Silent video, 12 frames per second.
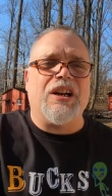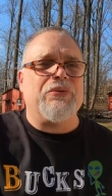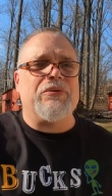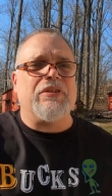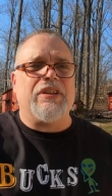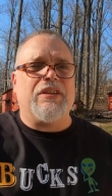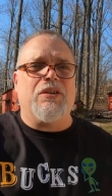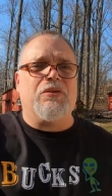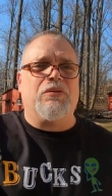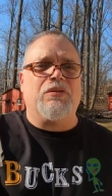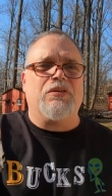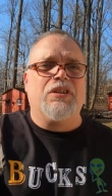I really
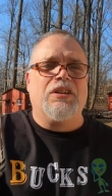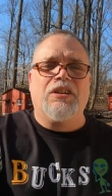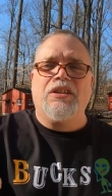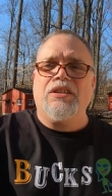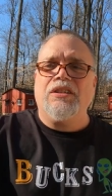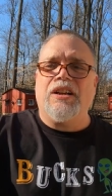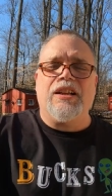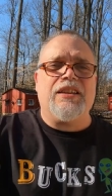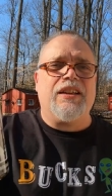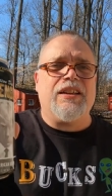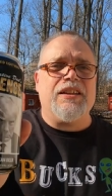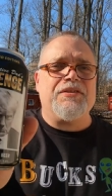don't. I
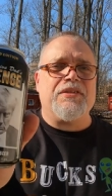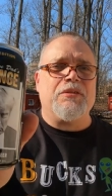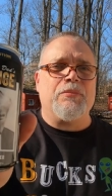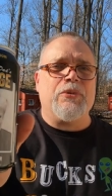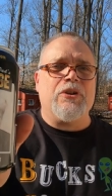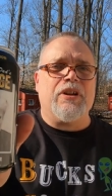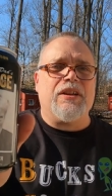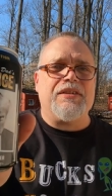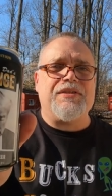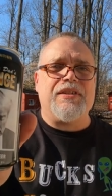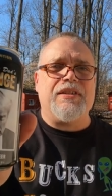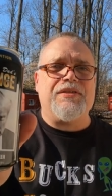think he's an American
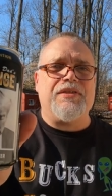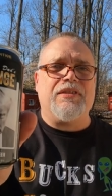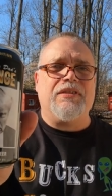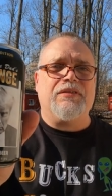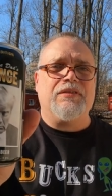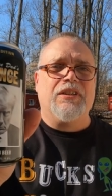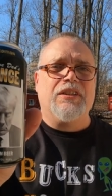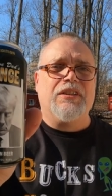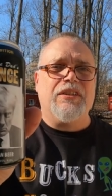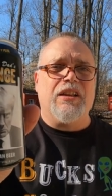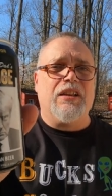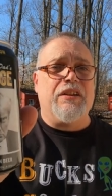citizen
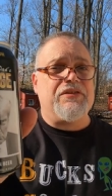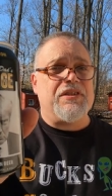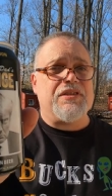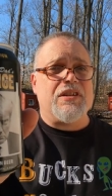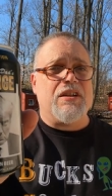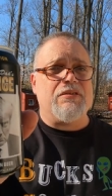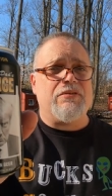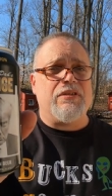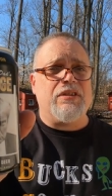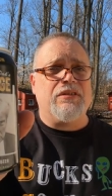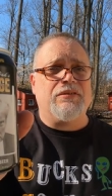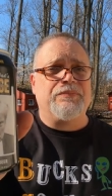that loves his
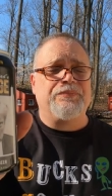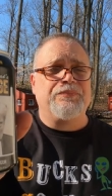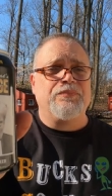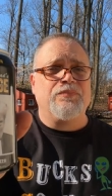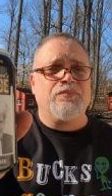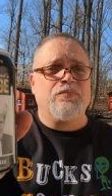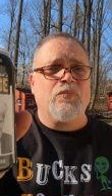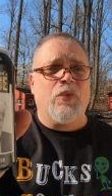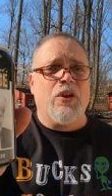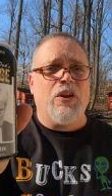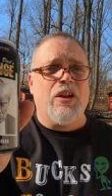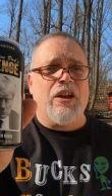country
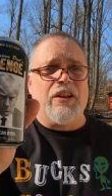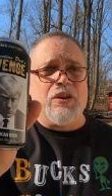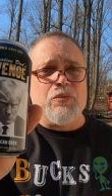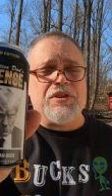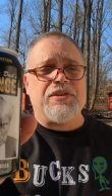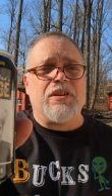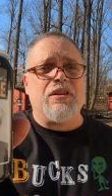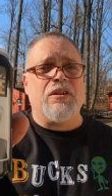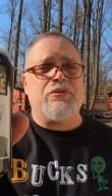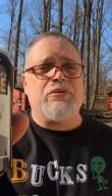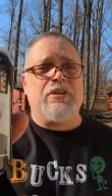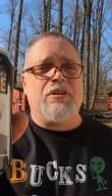and he wants the
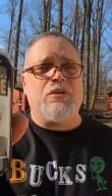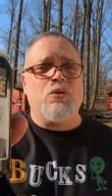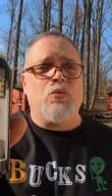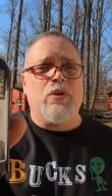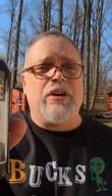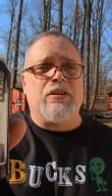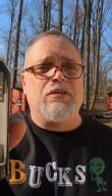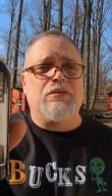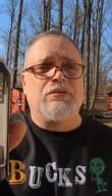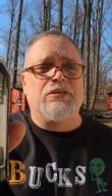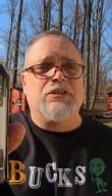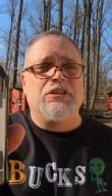country to do well
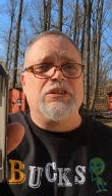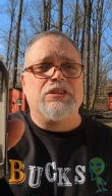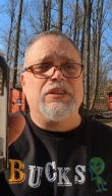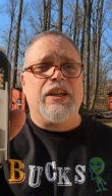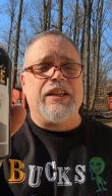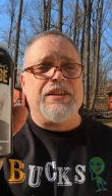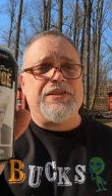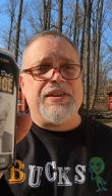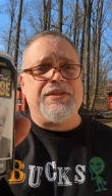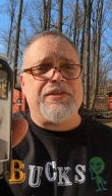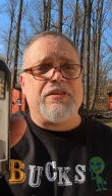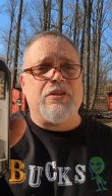and he
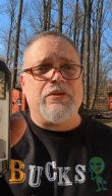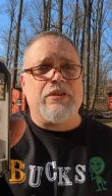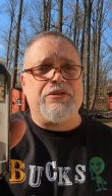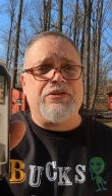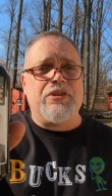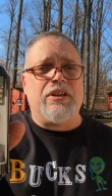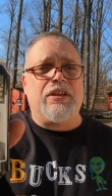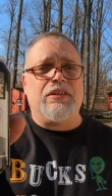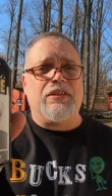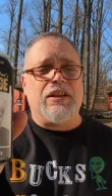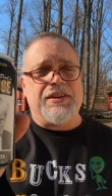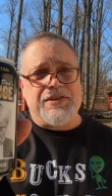sees it going to shit
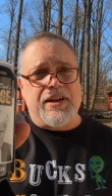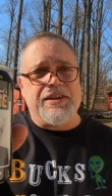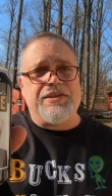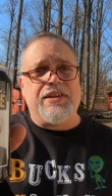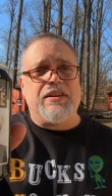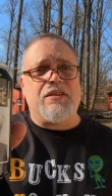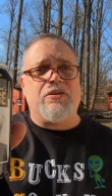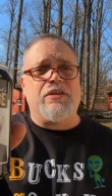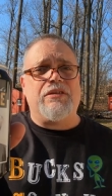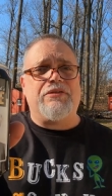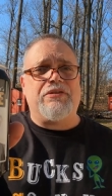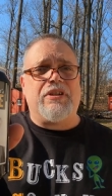as I see it, going
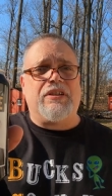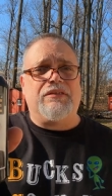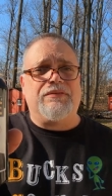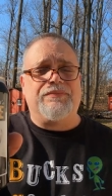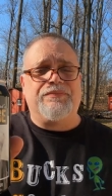to shit.